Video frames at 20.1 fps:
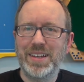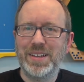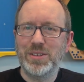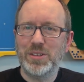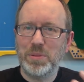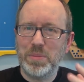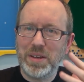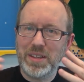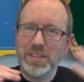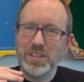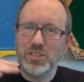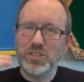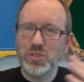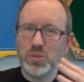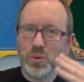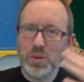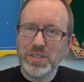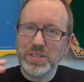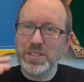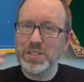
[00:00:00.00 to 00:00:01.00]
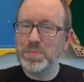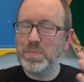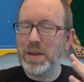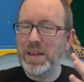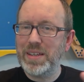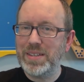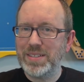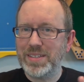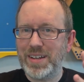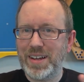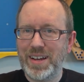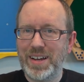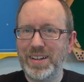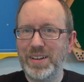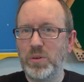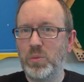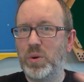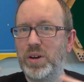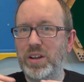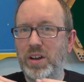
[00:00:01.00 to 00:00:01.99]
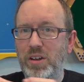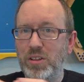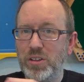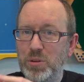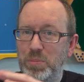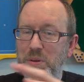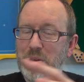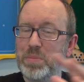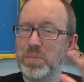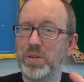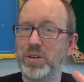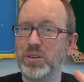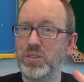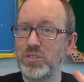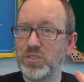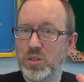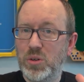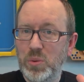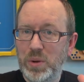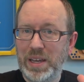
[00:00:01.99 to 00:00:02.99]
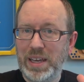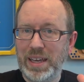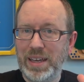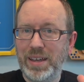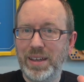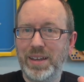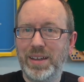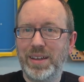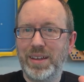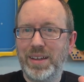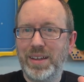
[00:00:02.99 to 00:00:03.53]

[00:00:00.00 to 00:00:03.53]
So you make these choices based on what other people are doing,